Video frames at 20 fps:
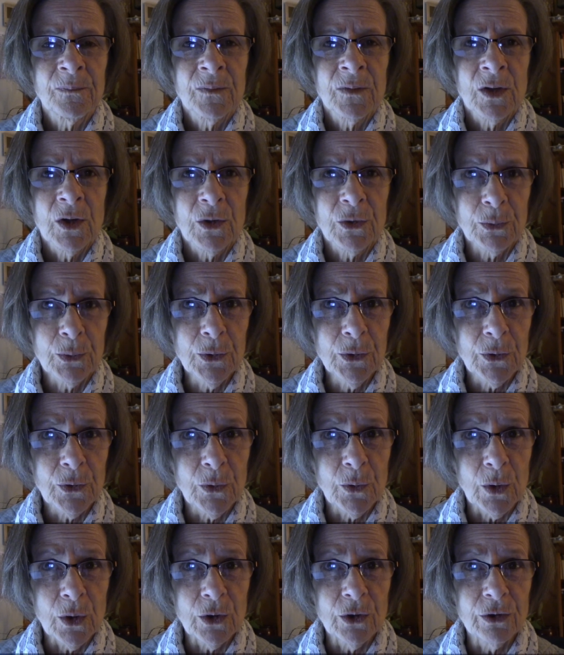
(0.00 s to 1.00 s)

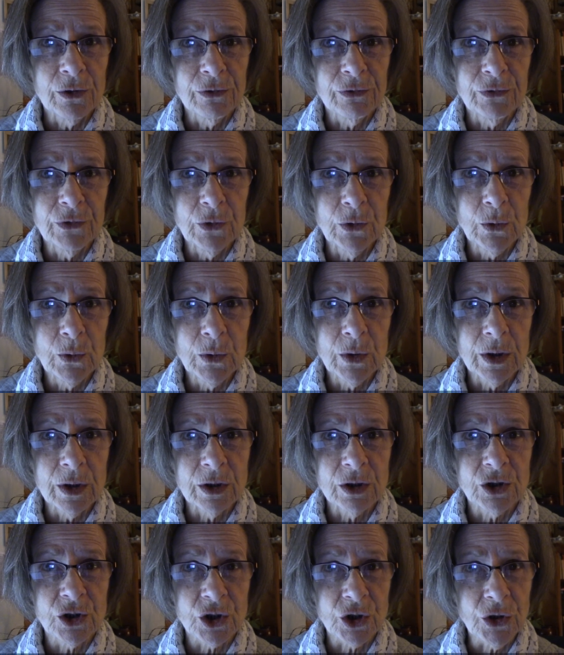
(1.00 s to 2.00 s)
through your food
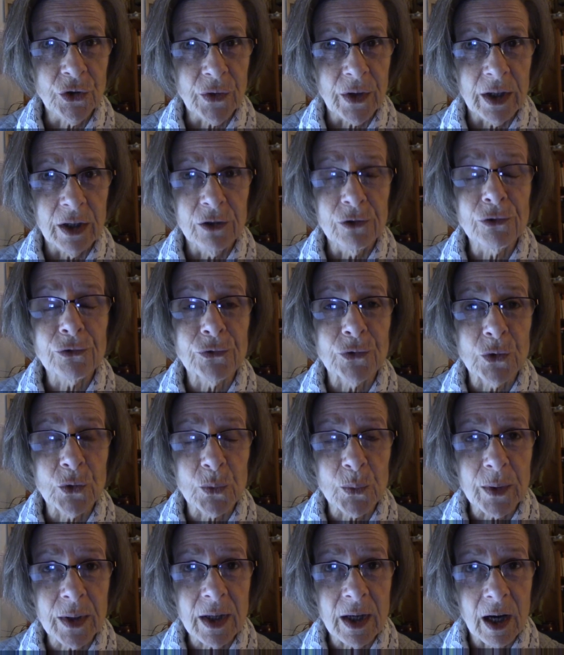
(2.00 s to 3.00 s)
journey, your food
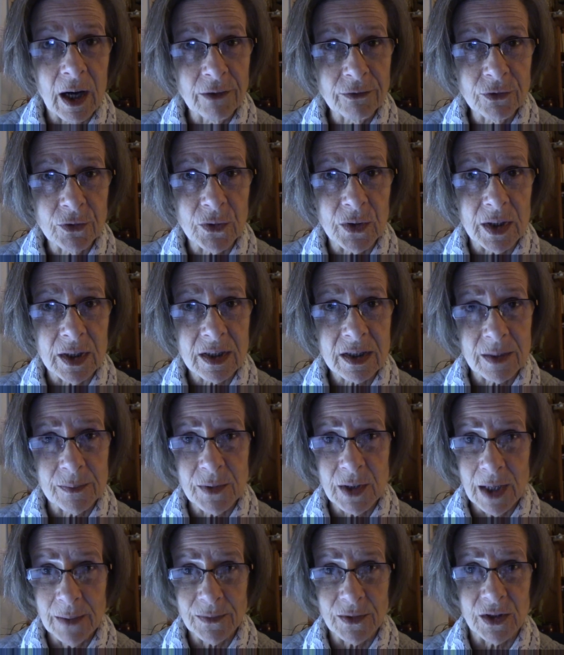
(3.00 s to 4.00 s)
recovery.
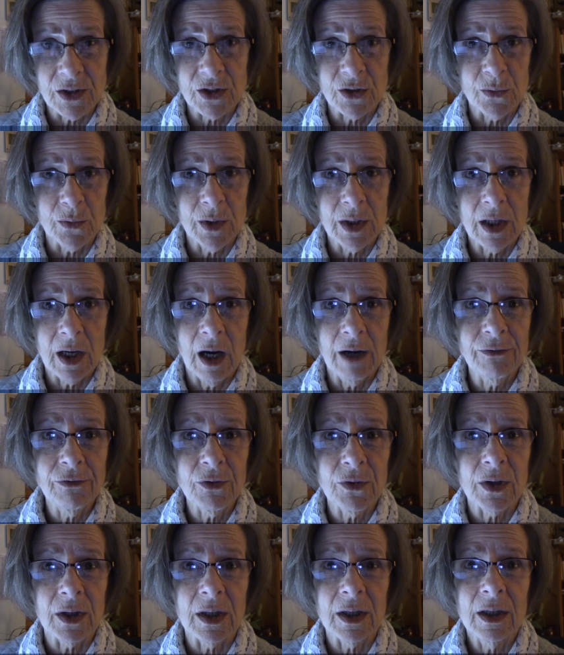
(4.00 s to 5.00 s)
Sometimes it's a
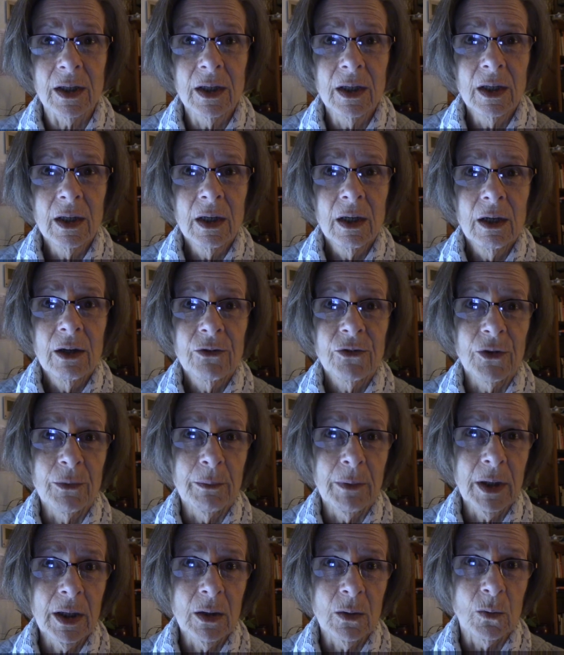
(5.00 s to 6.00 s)
recovery. For
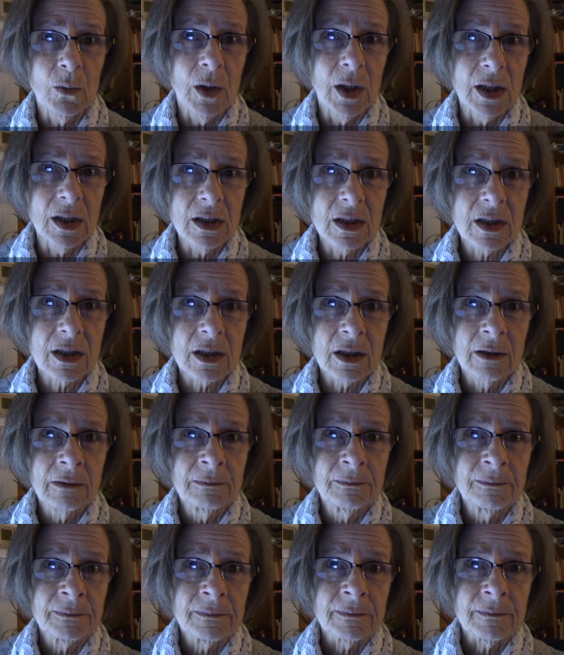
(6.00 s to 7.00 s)
me, it was
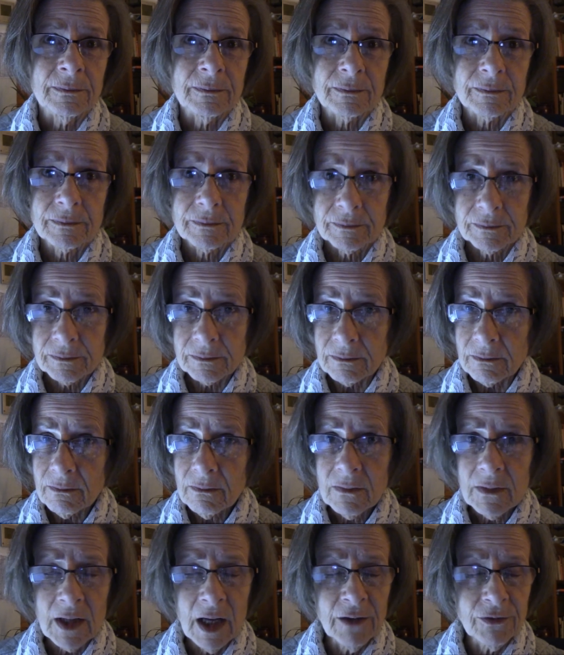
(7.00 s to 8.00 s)

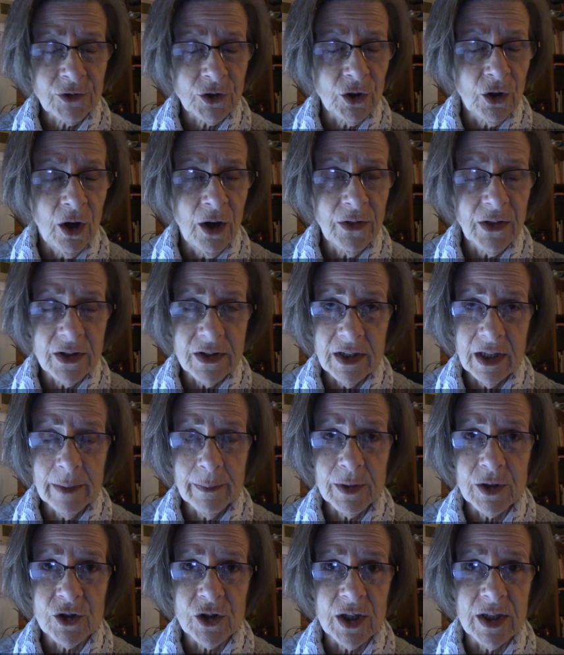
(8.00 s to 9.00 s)
after all the
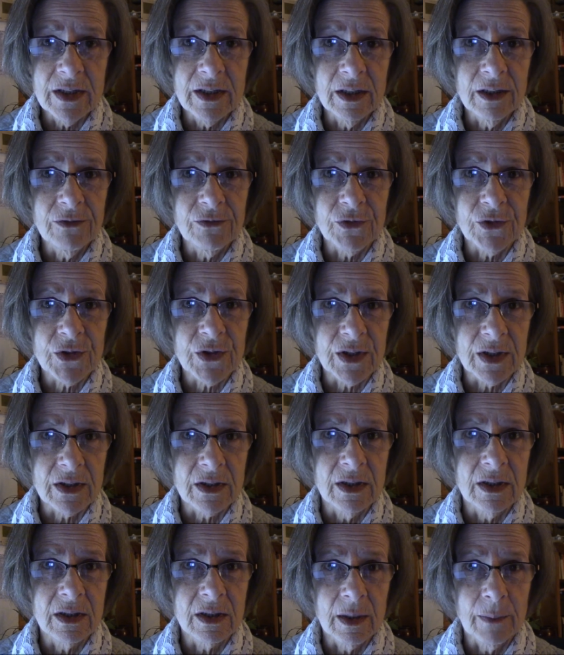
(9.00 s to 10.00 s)
damage I did for
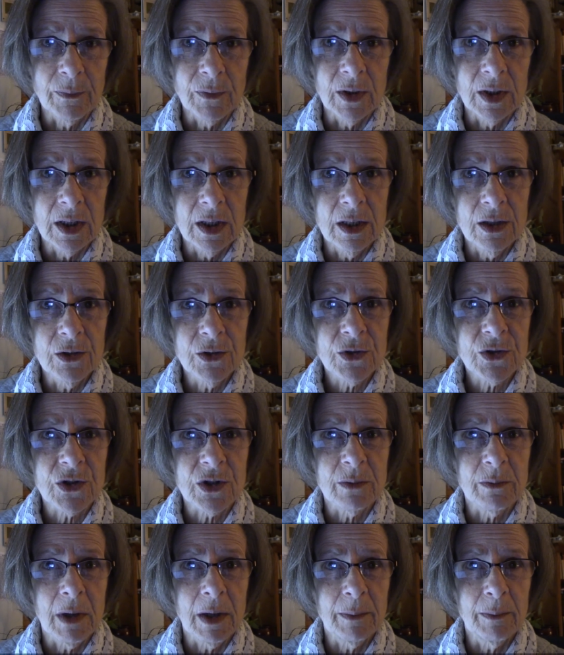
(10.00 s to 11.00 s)
60-something years to
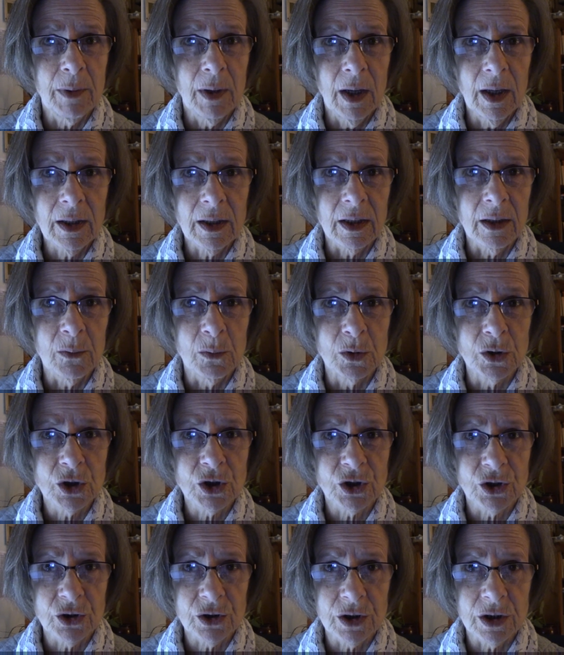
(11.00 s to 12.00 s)
my body with
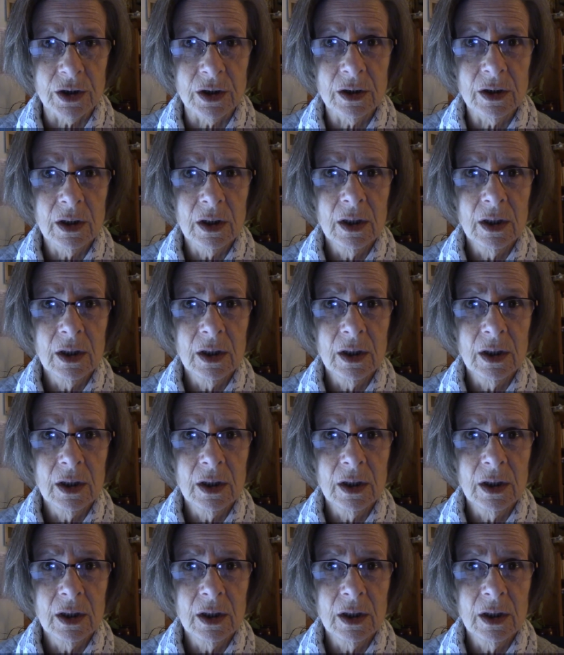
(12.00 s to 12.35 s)
sugar.